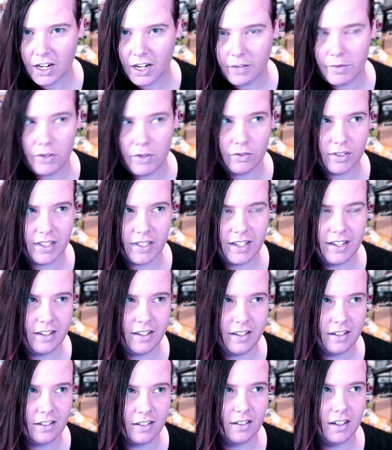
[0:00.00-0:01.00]
You'll see
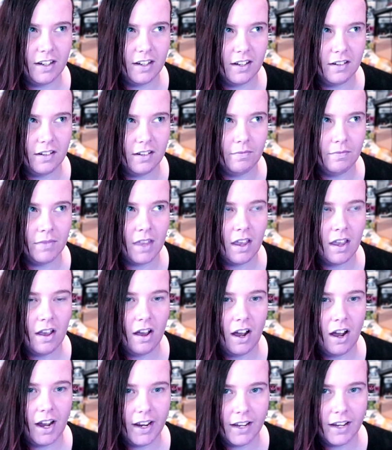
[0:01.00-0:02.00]
here I
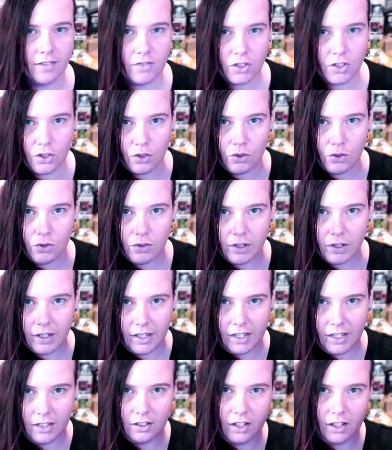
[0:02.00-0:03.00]
have 2 key
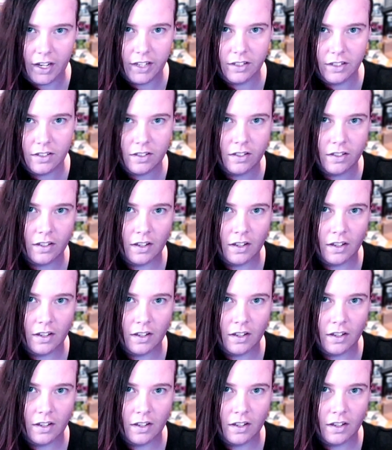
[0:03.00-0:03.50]
lights.